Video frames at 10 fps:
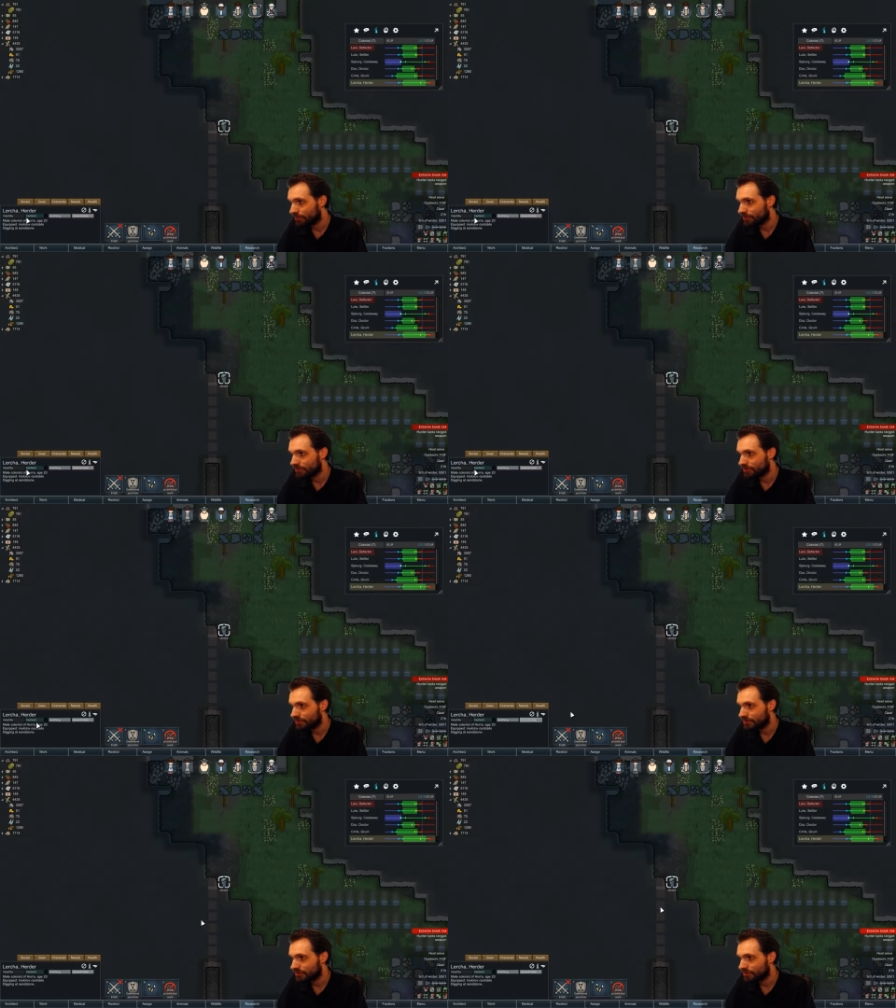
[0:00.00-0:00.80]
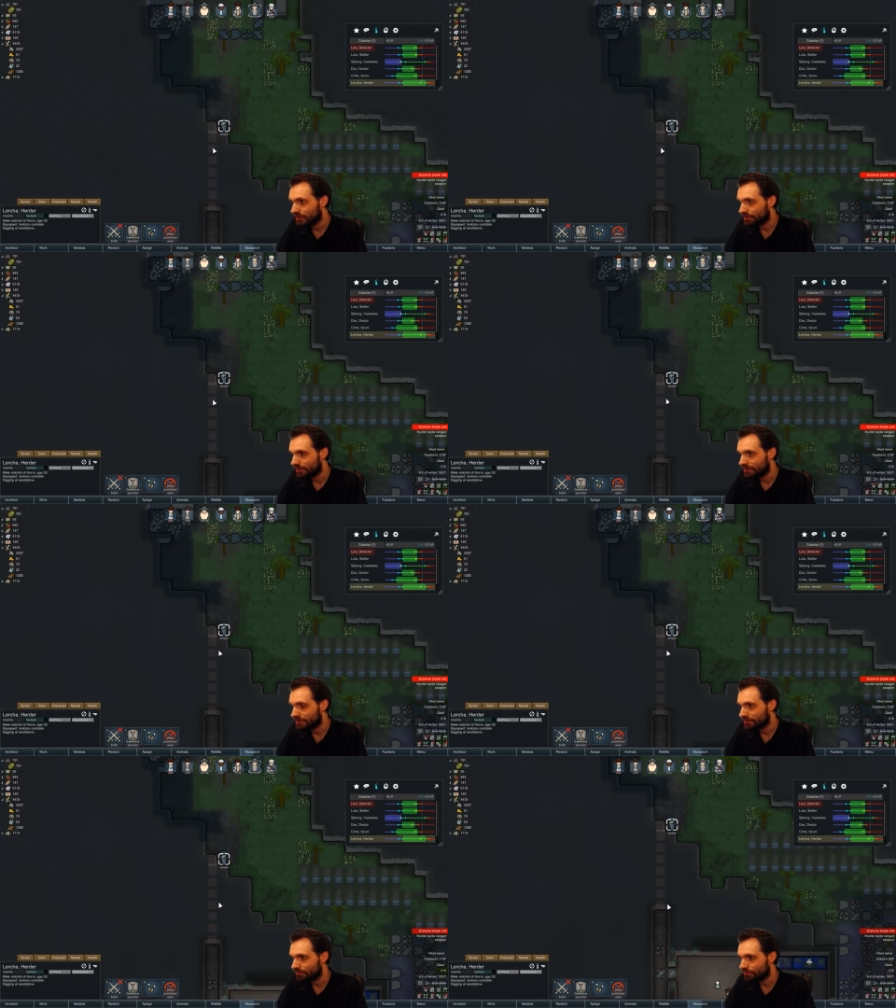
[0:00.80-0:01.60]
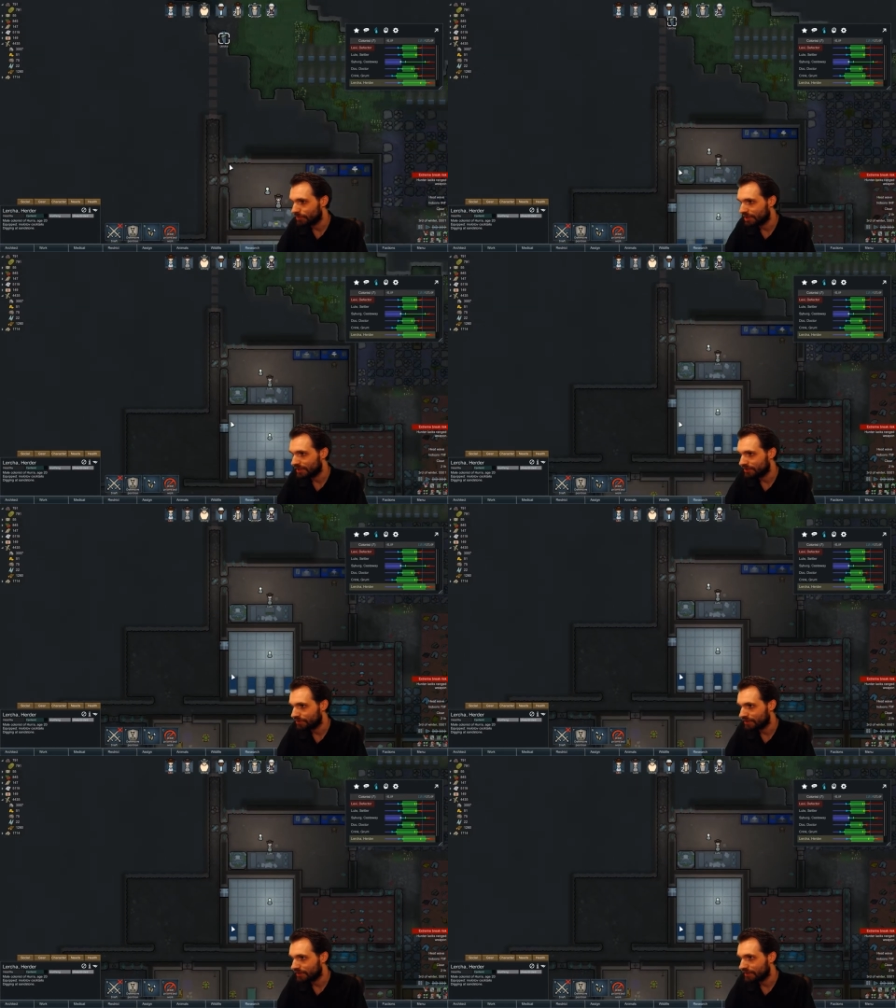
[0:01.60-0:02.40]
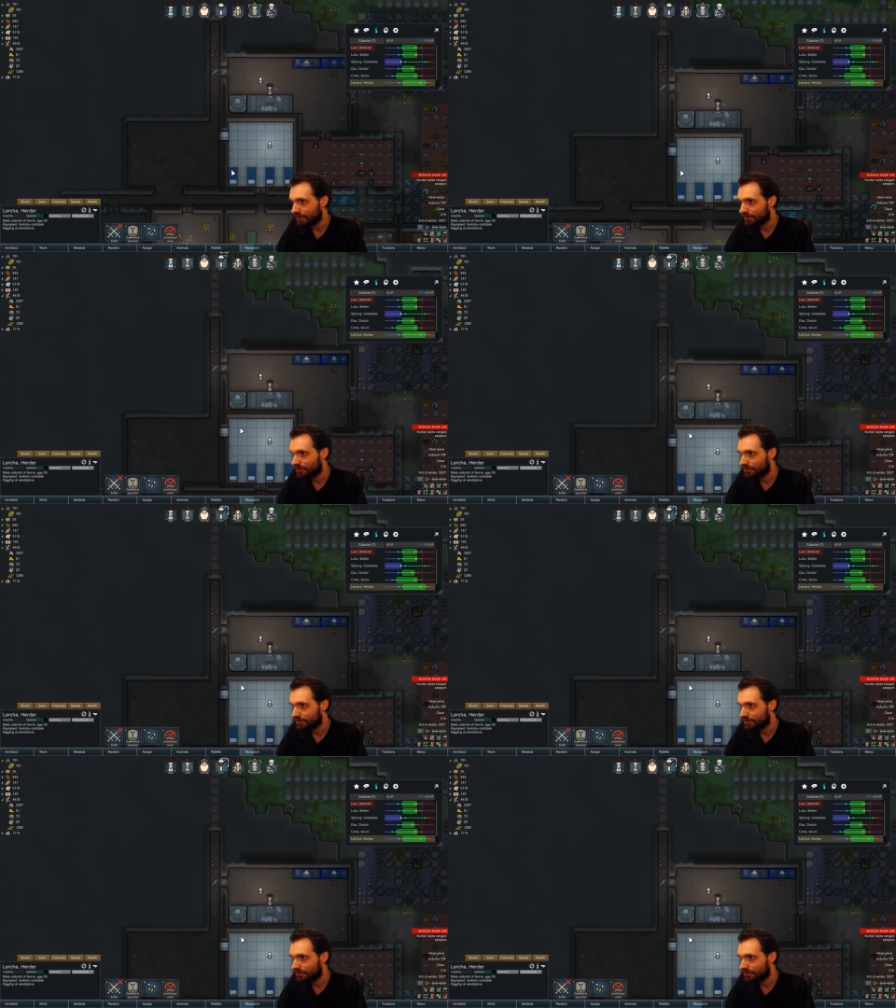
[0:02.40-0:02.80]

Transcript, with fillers: What is Lurcha doing anyway? Still mining right there.